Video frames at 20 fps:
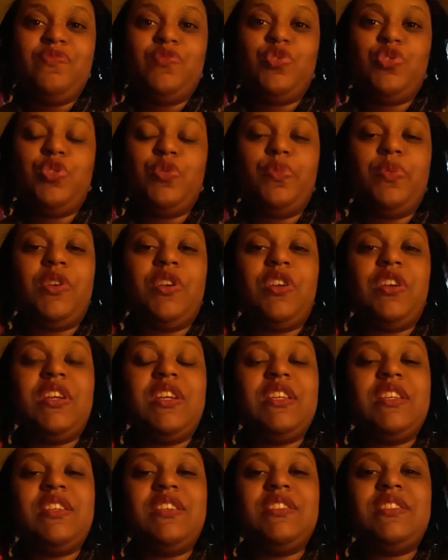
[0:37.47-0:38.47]
Jupiter
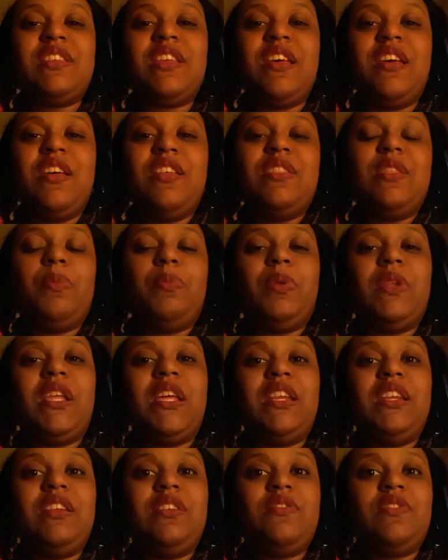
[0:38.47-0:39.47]
is the
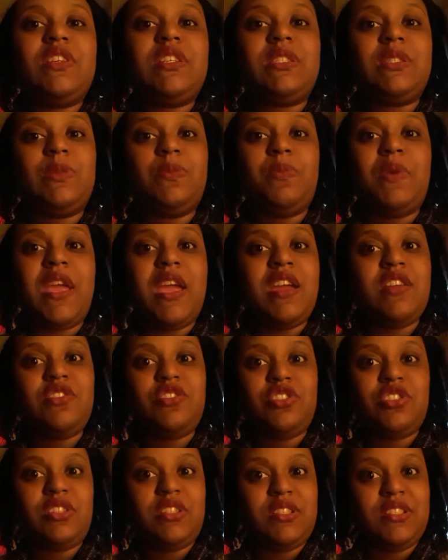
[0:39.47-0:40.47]
planet of
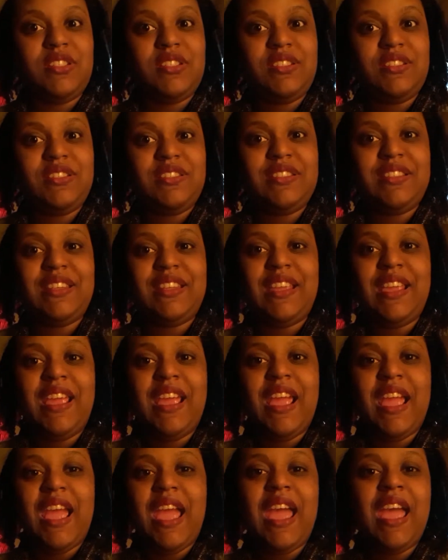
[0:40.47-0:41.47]
expansion,
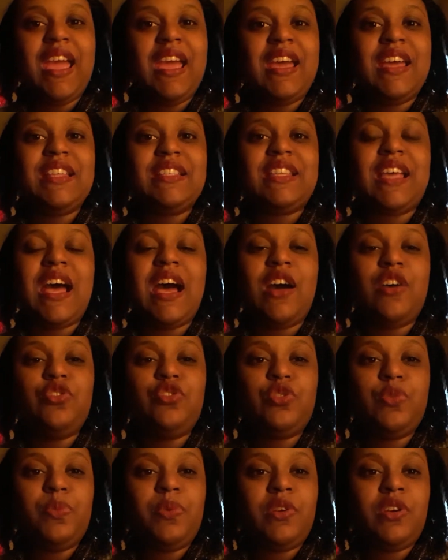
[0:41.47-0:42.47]
and how
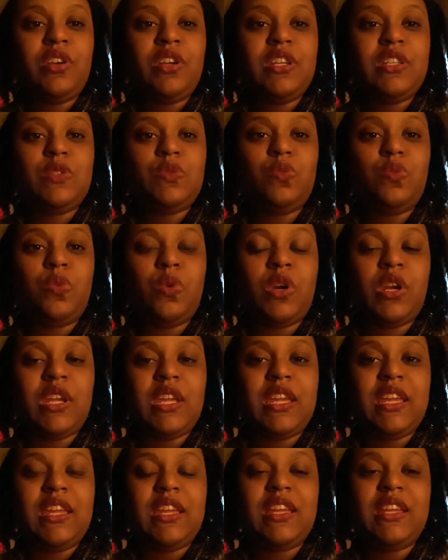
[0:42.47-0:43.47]
Jupiter is
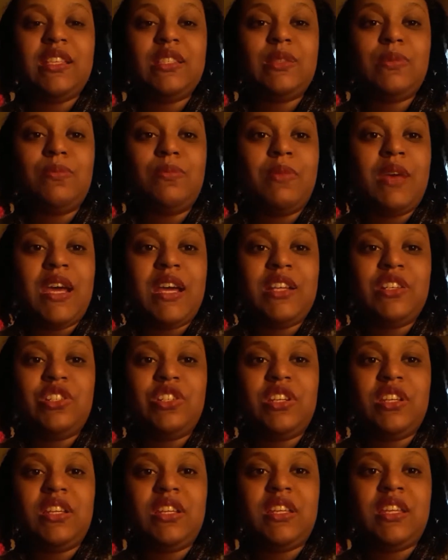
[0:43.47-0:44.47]
working its
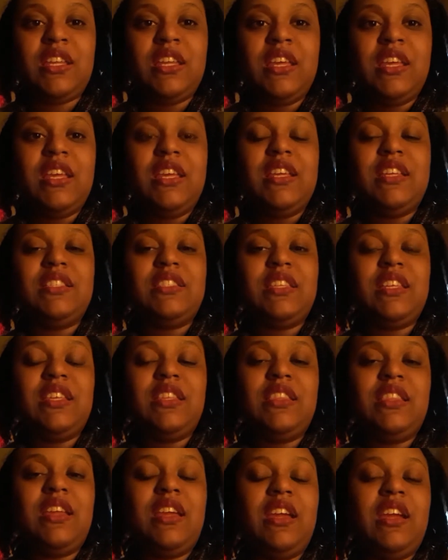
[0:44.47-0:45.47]
magic is
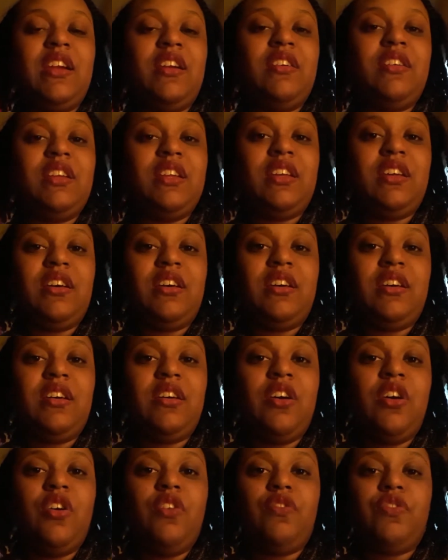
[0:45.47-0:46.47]
in the area
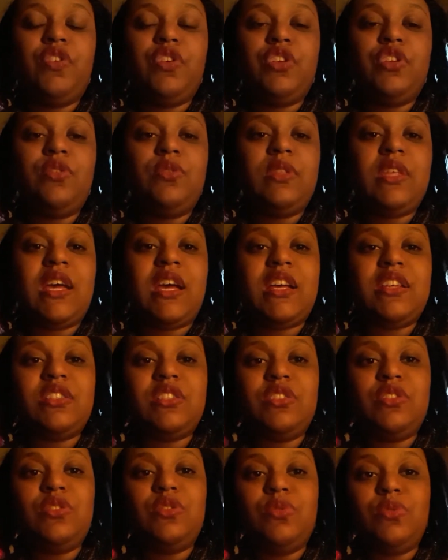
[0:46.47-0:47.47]
for you that has
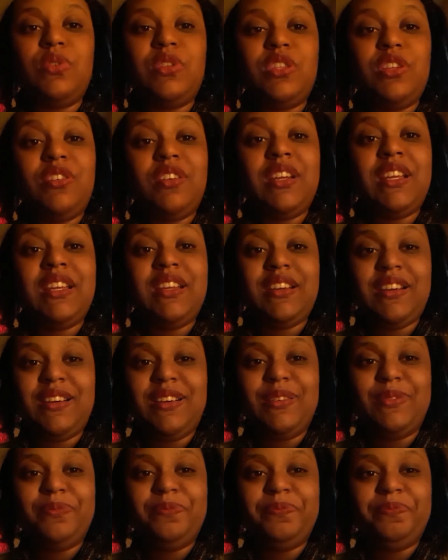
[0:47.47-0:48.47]
to do with your
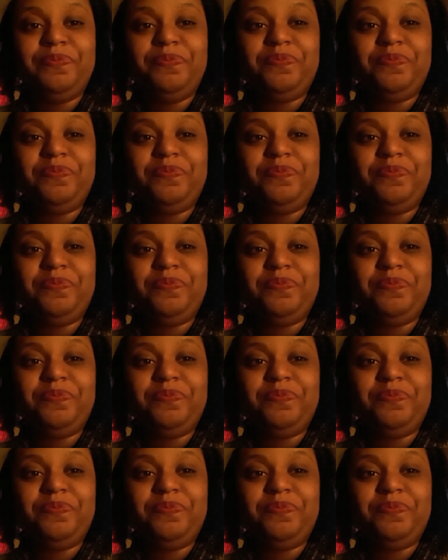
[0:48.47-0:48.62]
income.